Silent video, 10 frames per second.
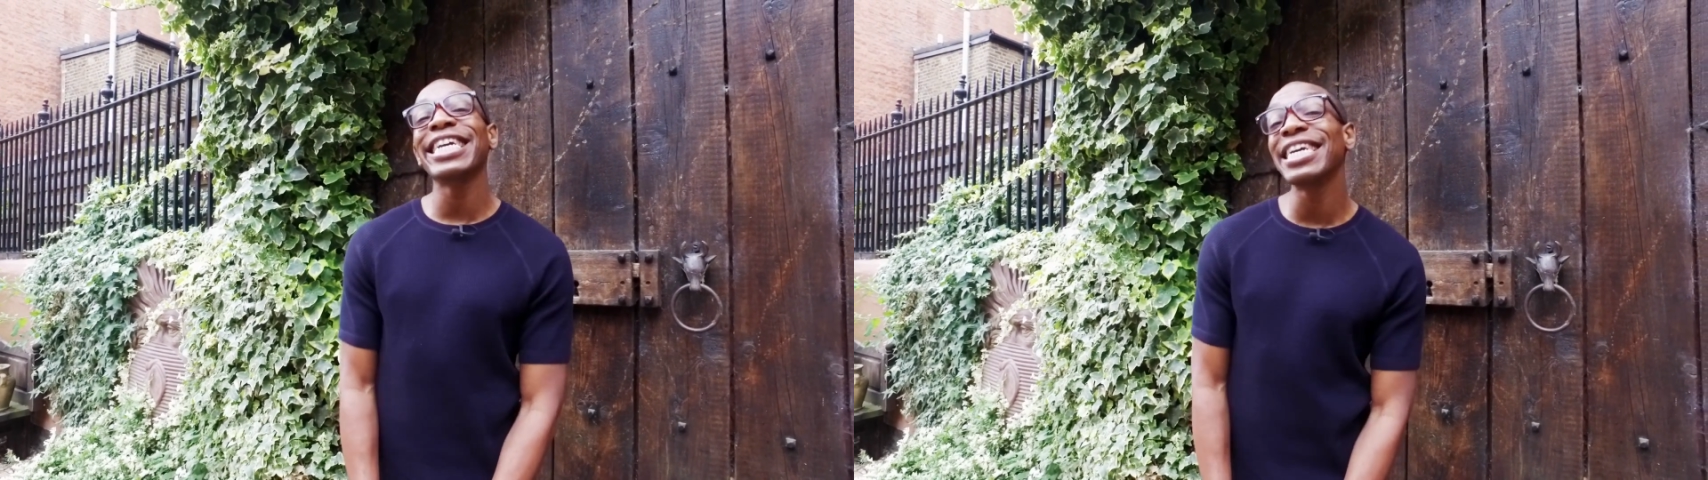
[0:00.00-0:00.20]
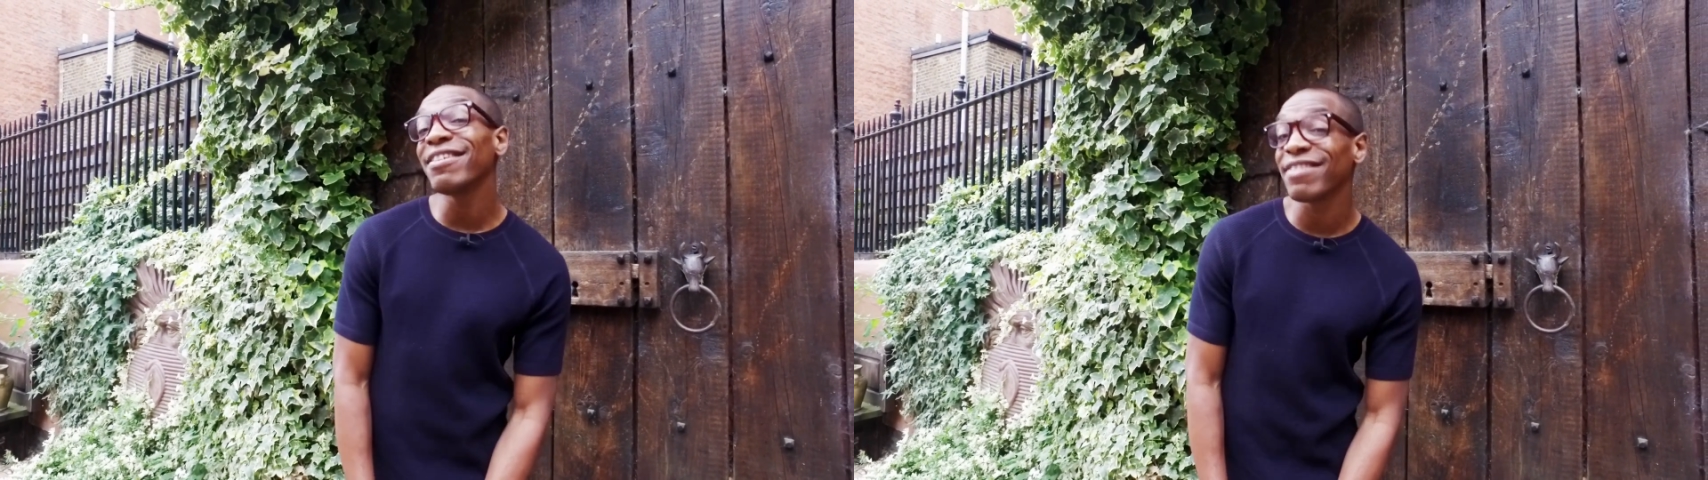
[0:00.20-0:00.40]

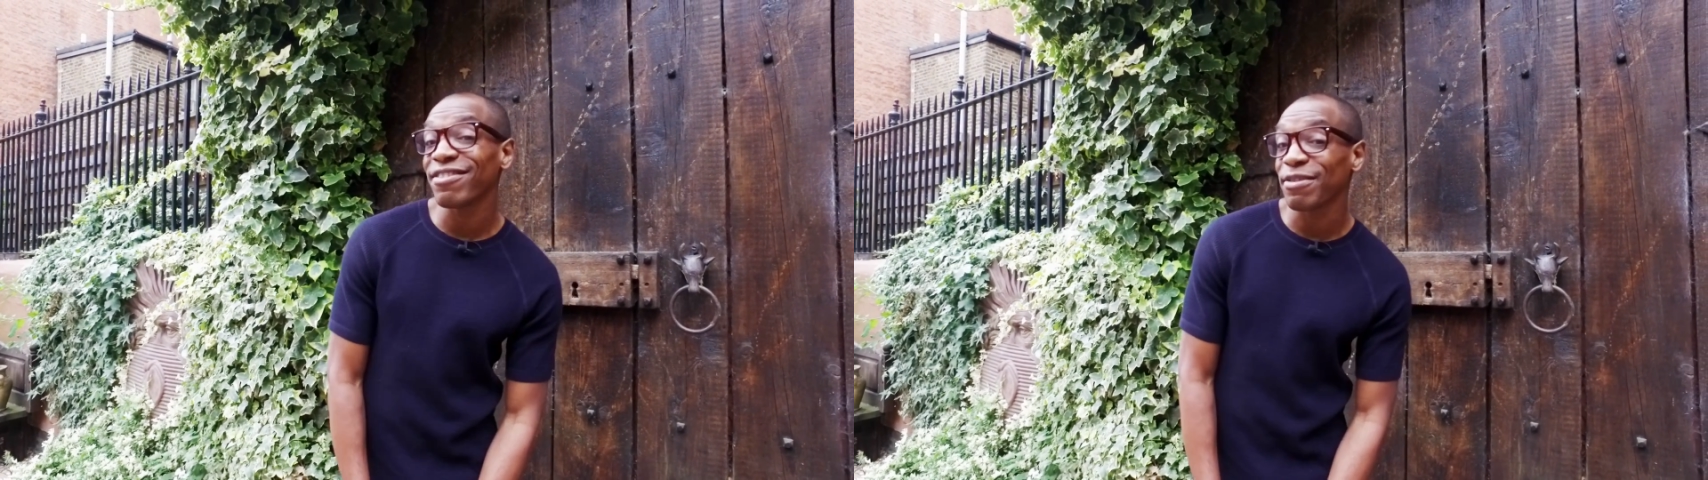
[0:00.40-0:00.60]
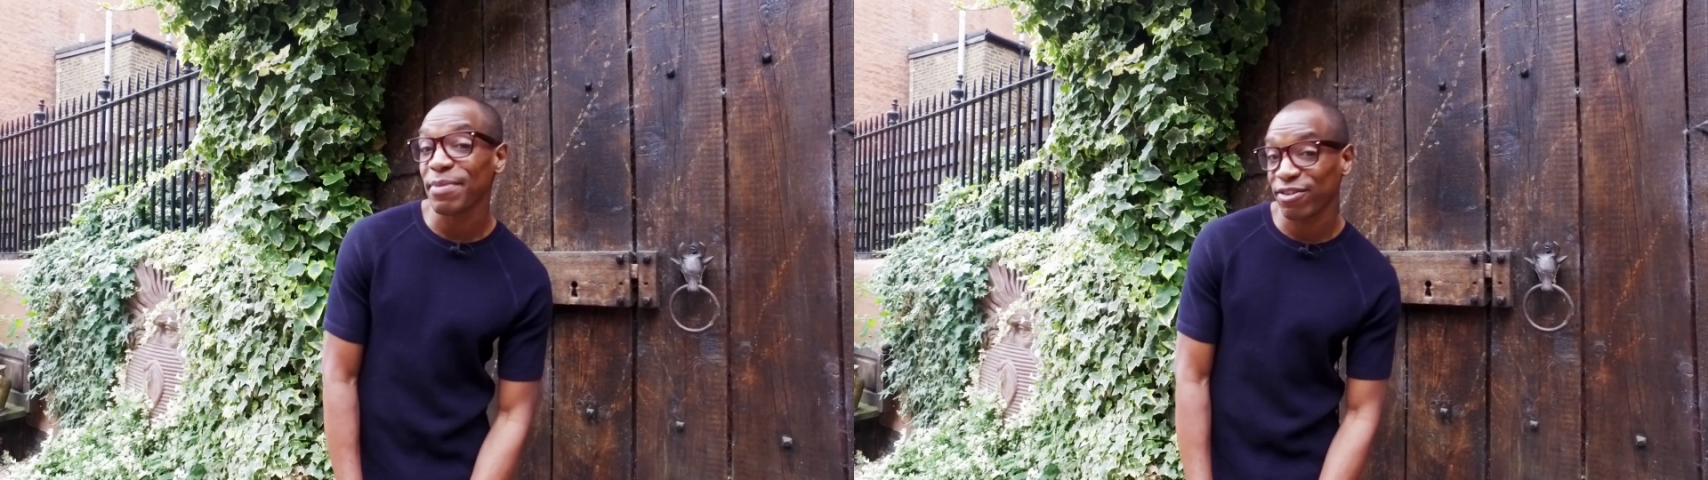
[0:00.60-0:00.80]
easy
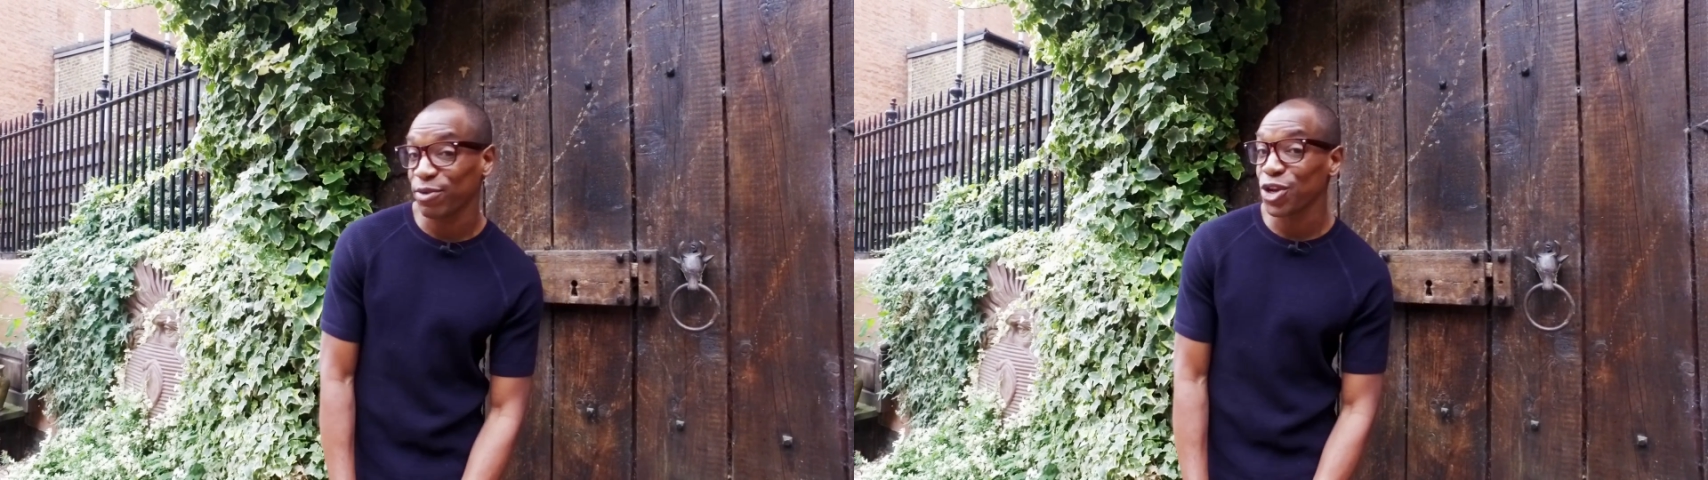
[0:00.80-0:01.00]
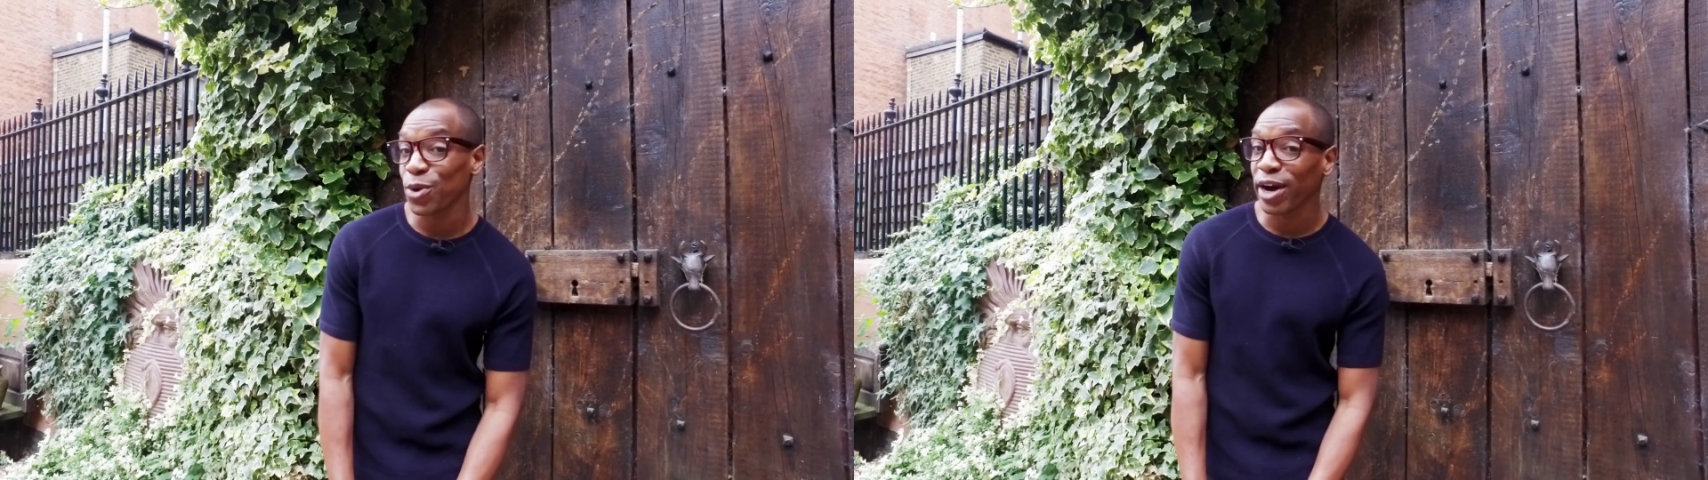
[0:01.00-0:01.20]
to miss
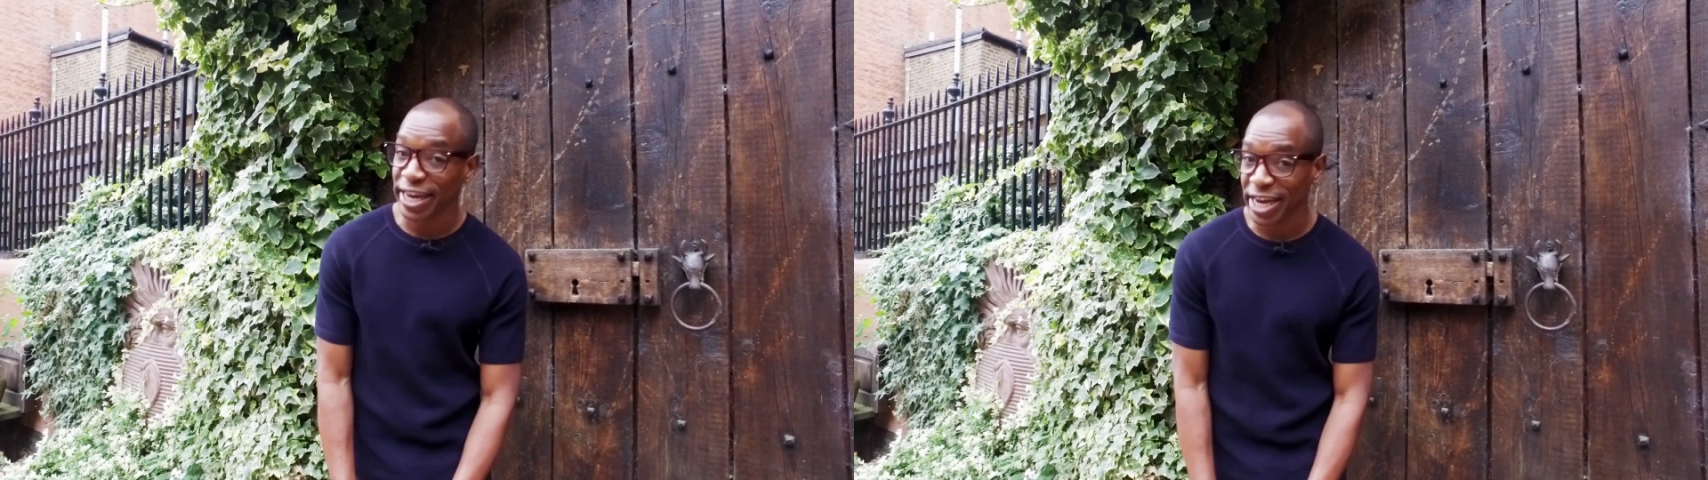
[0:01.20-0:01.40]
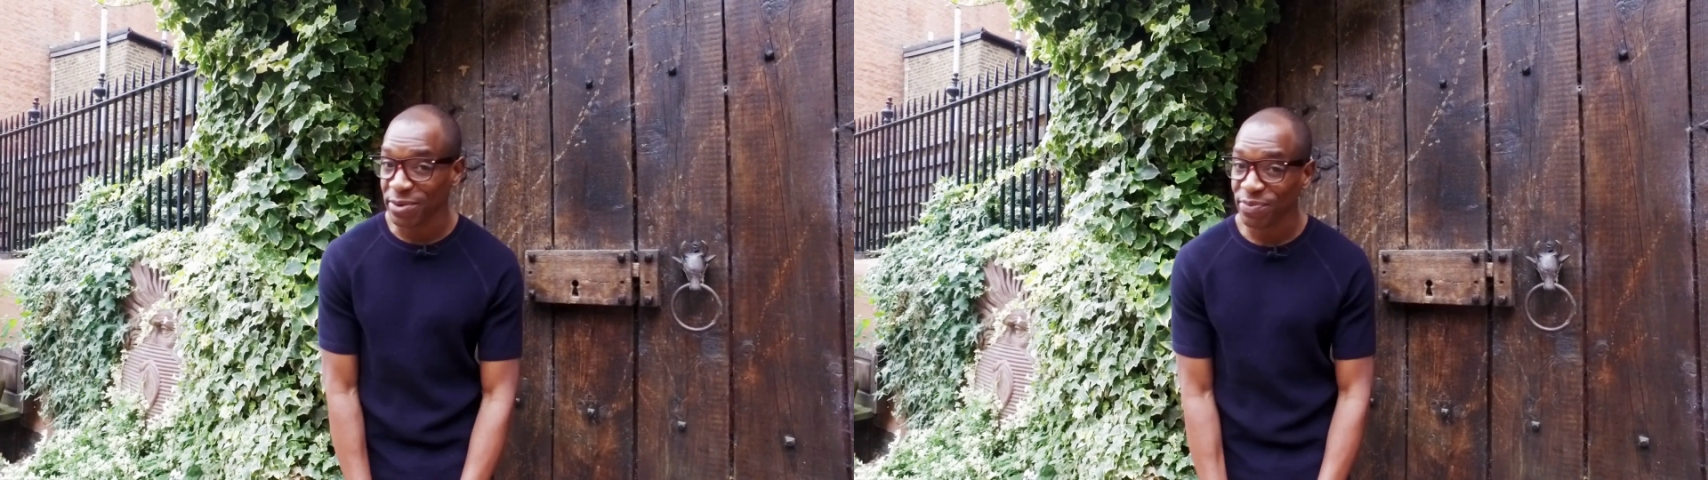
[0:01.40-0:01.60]
when you are
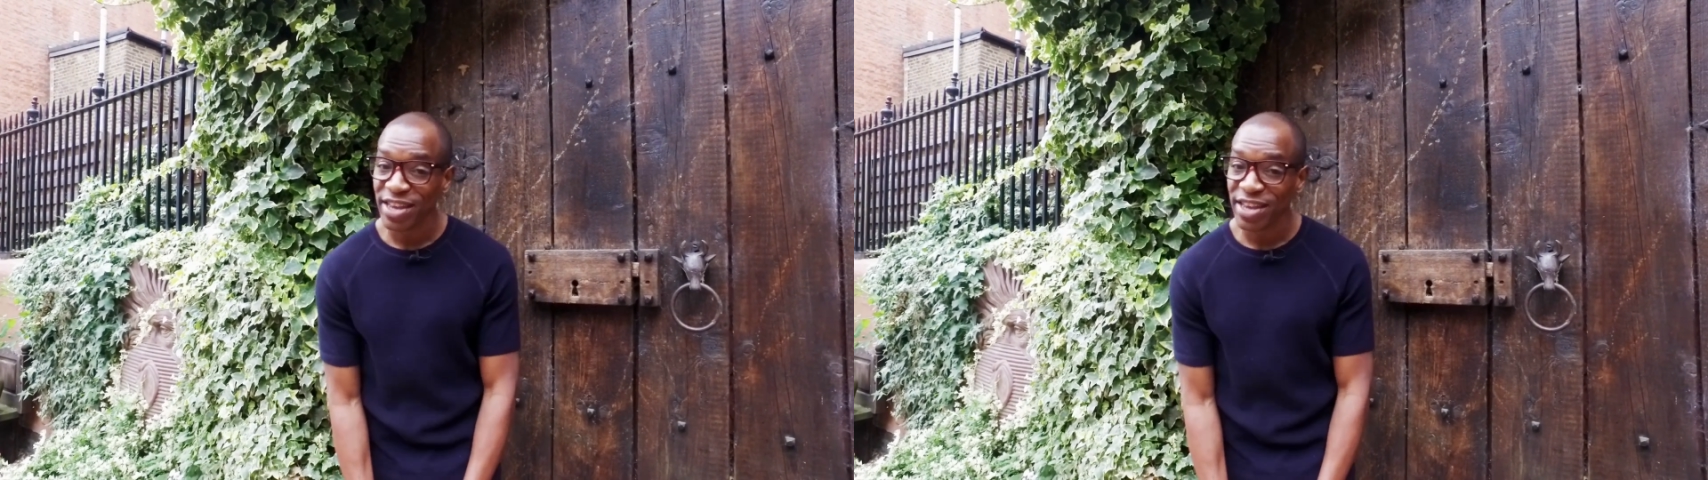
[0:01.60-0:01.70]
here.